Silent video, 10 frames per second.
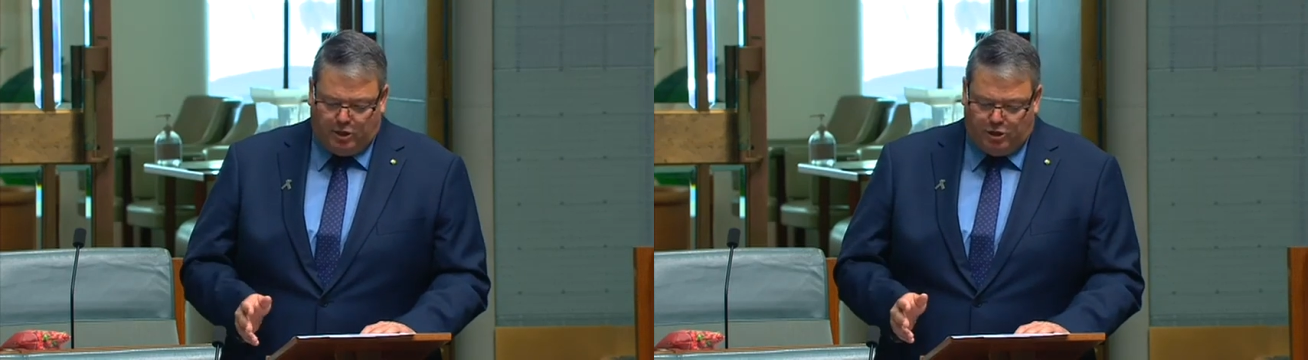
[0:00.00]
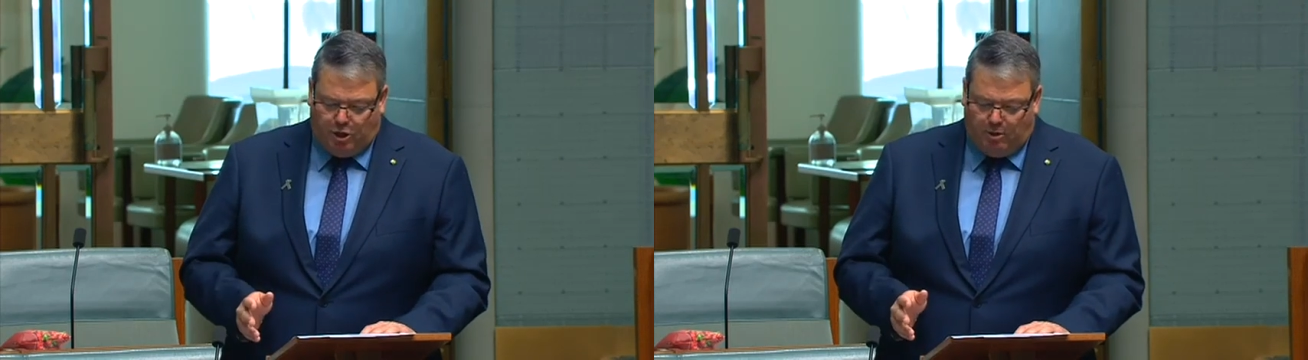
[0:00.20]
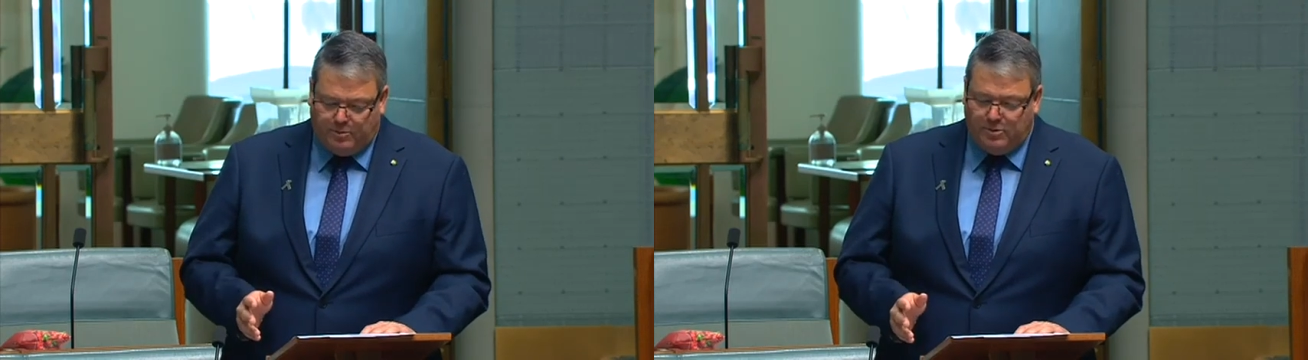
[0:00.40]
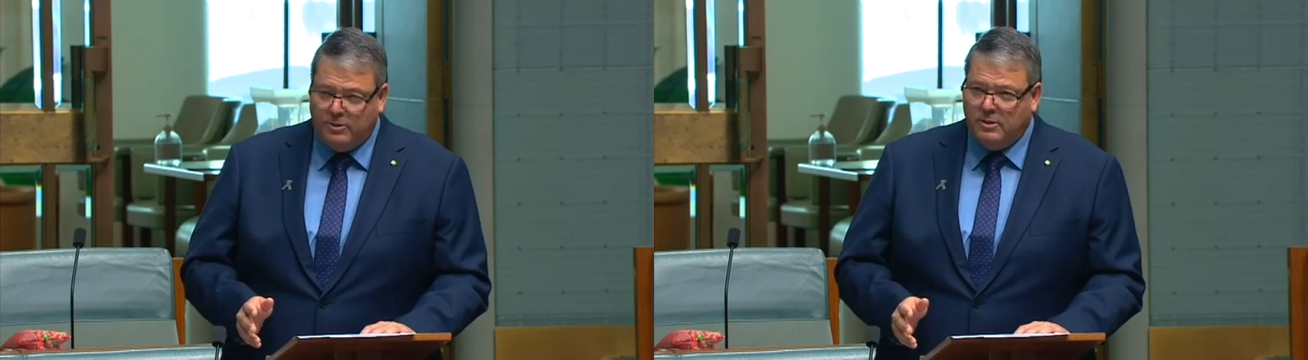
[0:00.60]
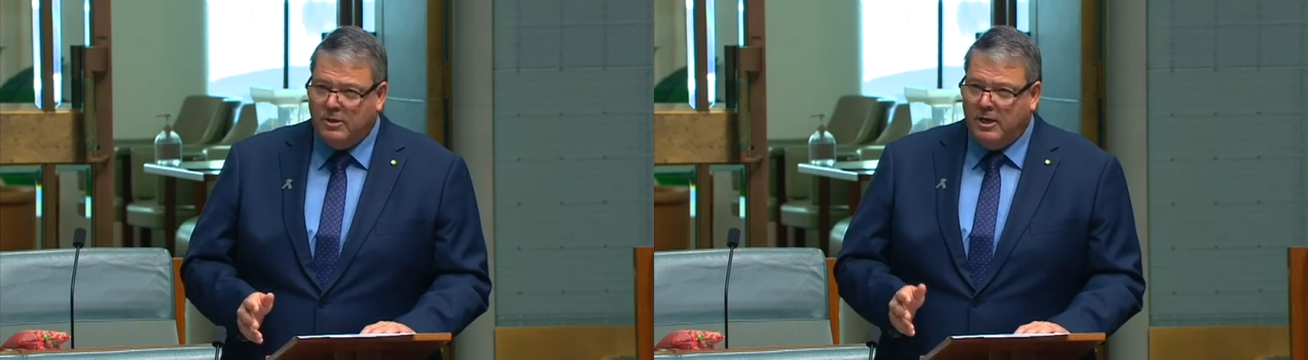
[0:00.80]
jobs
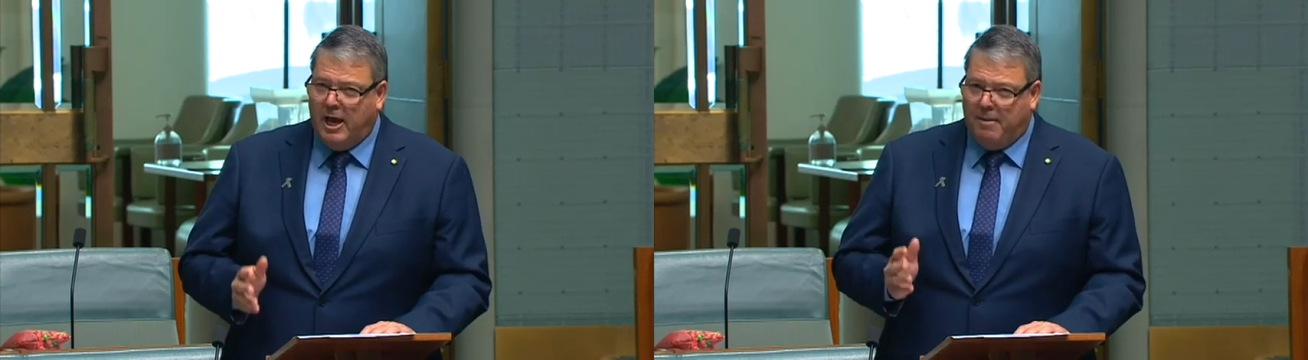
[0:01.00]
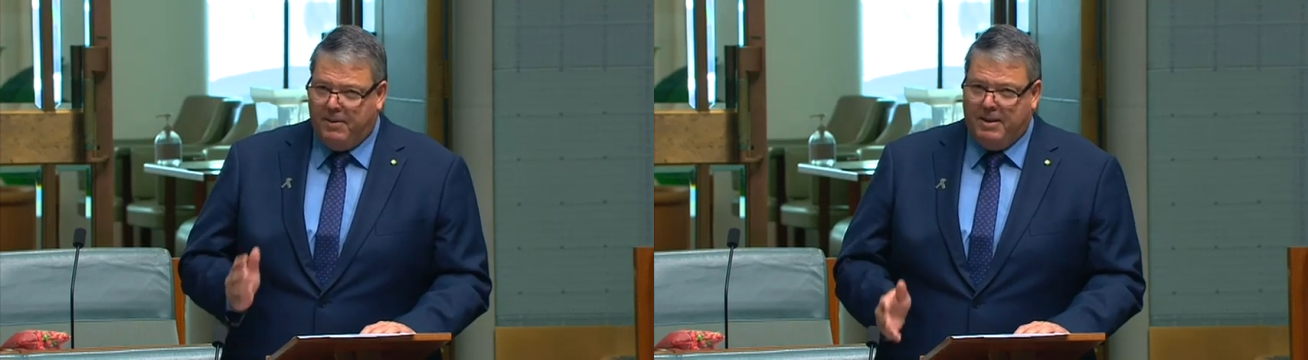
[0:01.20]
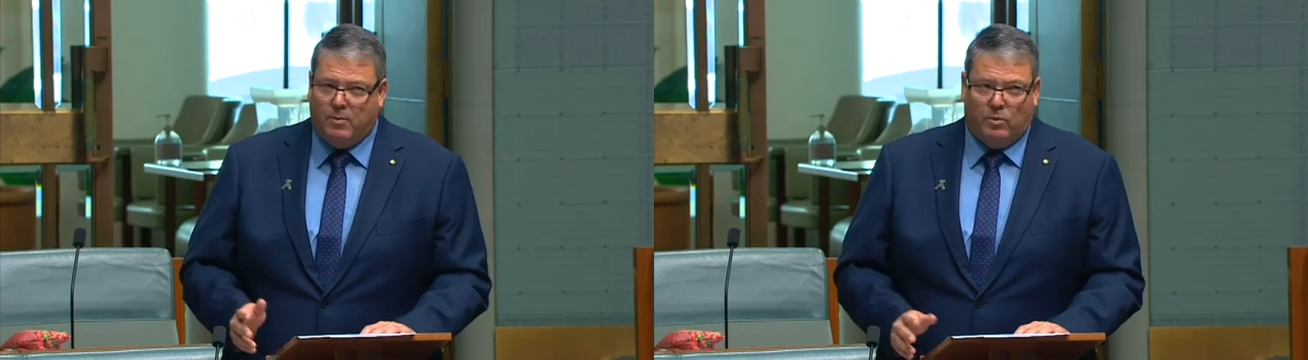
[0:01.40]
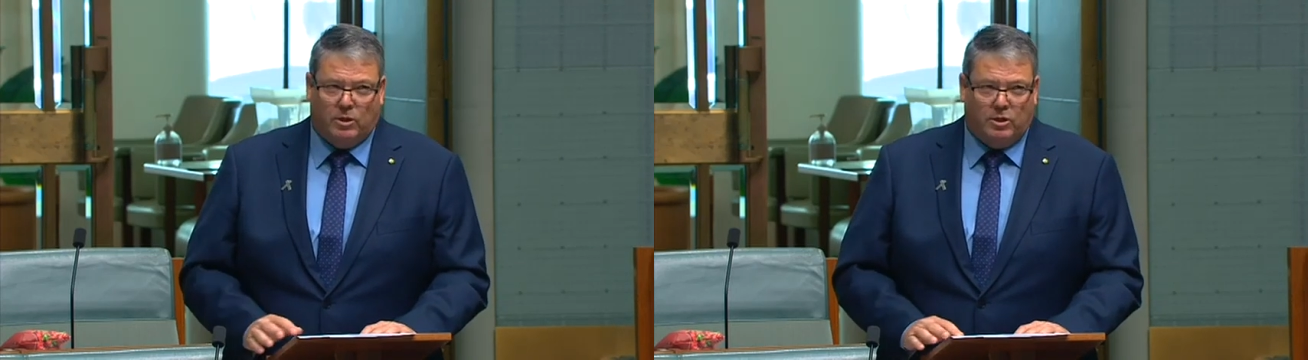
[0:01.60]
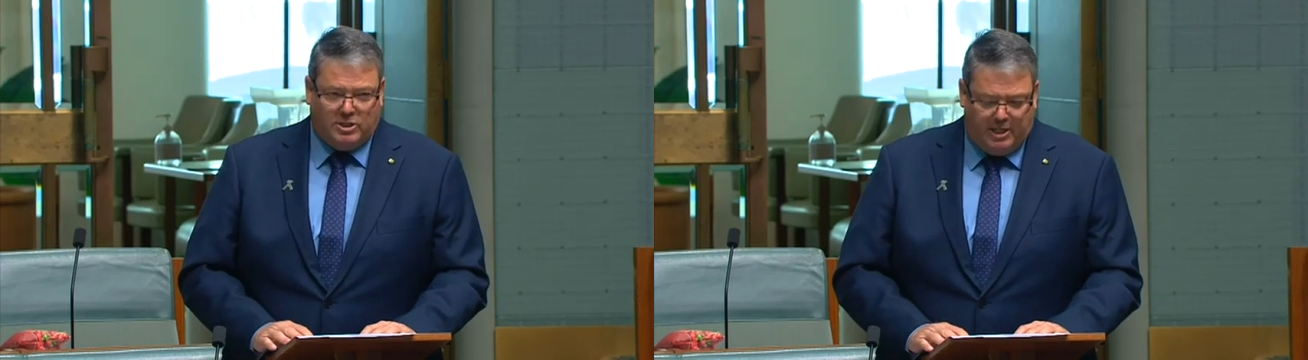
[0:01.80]
and people will
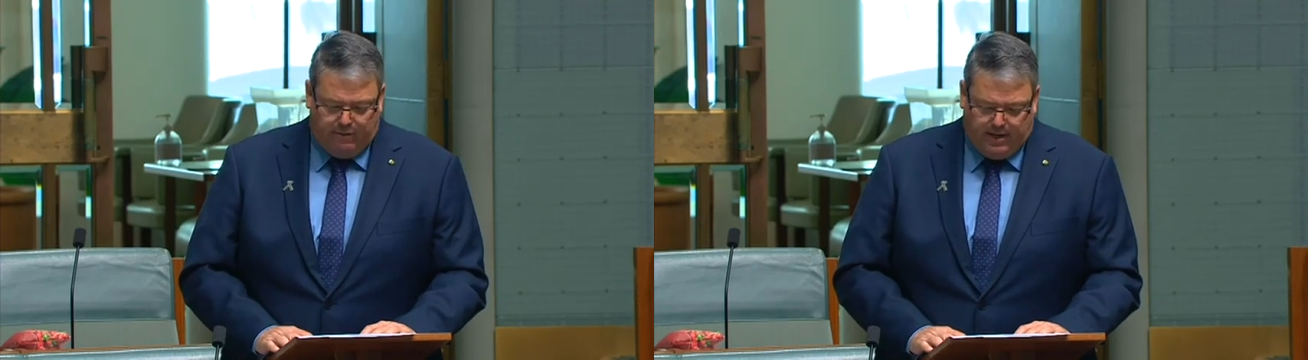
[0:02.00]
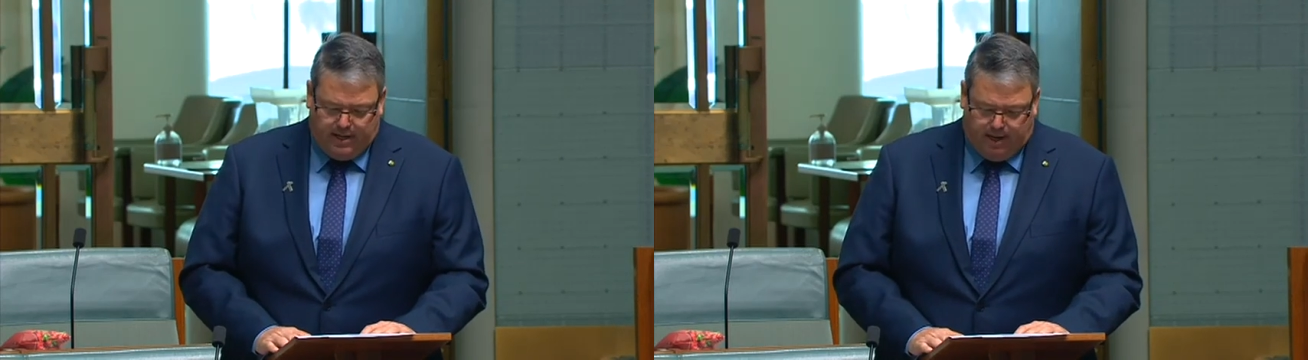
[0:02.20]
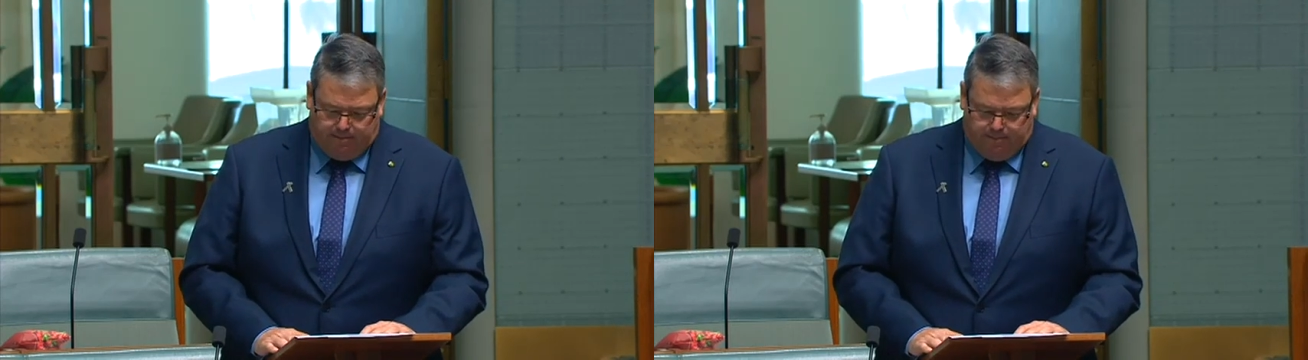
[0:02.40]
lose their income.